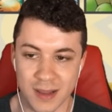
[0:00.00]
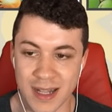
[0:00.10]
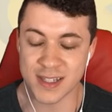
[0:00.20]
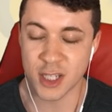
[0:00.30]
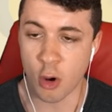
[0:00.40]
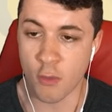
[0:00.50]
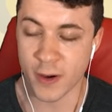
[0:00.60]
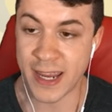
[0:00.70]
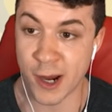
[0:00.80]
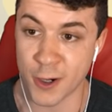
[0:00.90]
Let's go
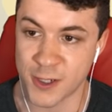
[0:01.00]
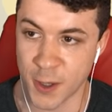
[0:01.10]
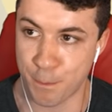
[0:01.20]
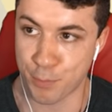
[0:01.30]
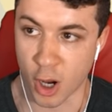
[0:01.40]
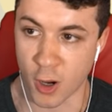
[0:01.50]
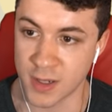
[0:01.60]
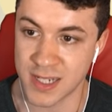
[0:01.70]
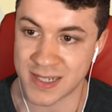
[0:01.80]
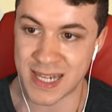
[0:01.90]
over here to the
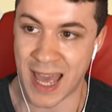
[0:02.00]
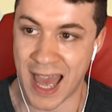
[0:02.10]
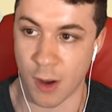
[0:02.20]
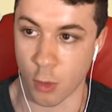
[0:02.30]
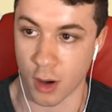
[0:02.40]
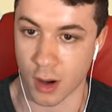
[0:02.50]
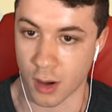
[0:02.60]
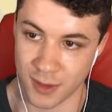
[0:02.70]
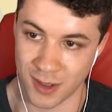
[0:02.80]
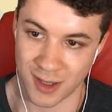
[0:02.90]
Burned Tower.
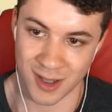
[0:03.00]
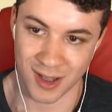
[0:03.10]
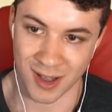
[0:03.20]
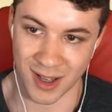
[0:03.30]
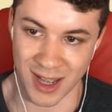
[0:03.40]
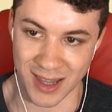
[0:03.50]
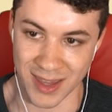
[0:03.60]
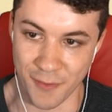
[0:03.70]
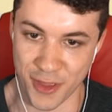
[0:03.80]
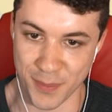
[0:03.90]
Ah, I
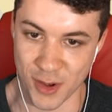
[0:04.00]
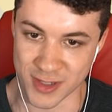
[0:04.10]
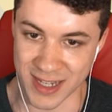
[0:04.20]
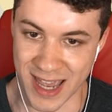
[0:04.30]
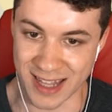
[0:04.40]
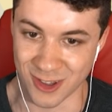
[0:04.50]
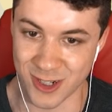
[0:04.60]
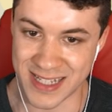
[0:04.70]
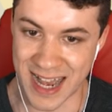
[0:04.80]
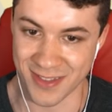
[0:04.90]
love the music, and
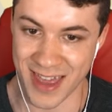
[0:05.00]
look down